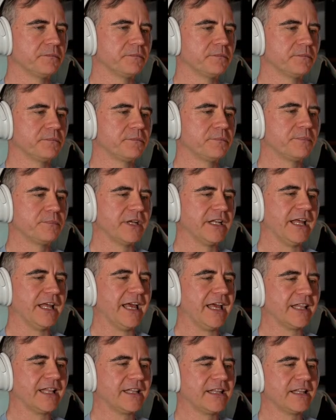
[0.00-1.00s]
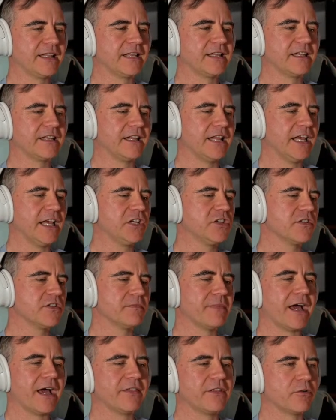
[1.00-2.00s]
But each of them
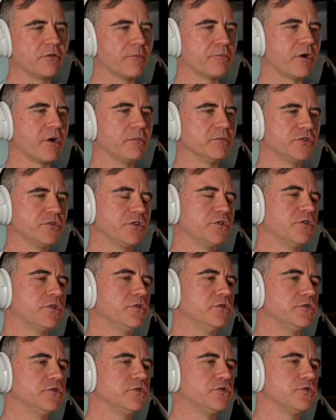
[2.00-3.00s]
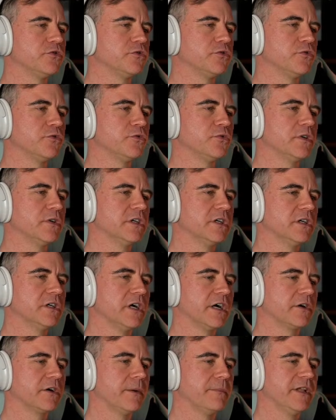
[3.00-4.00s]
had their own problems. You could do,
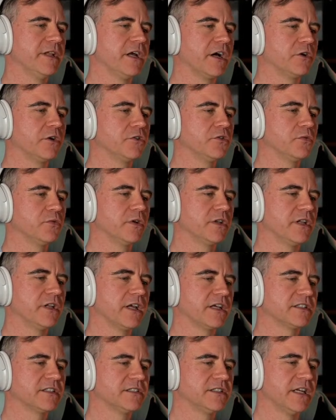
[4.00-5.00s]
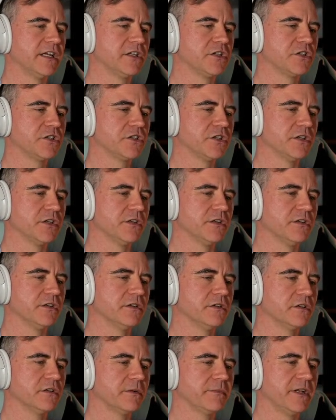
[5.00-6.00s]
I mean, I could do an extension.
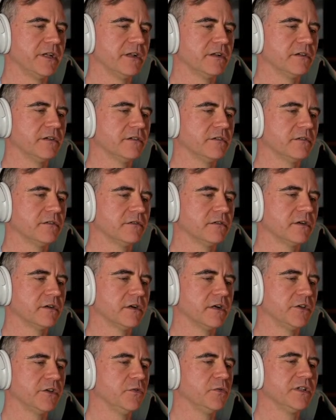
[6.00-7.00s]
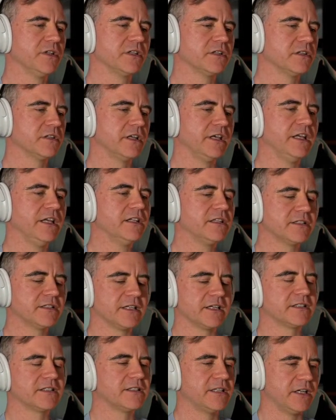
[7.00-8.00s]
I mean, int
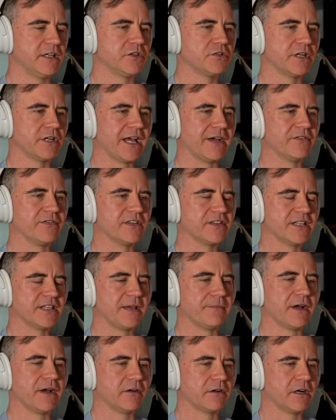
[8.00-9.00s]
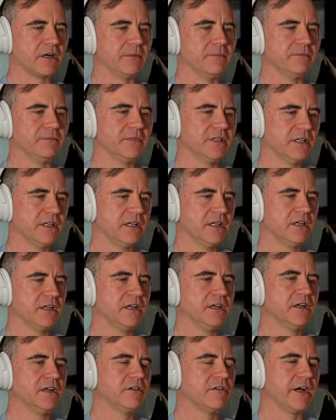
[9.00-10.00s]
16 should have the same outcome,
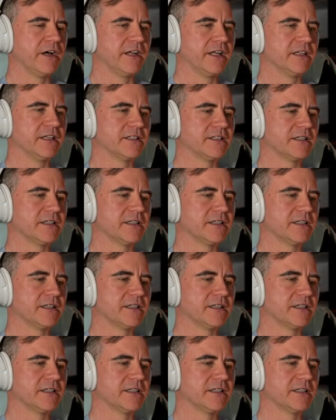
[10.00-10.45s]
right, as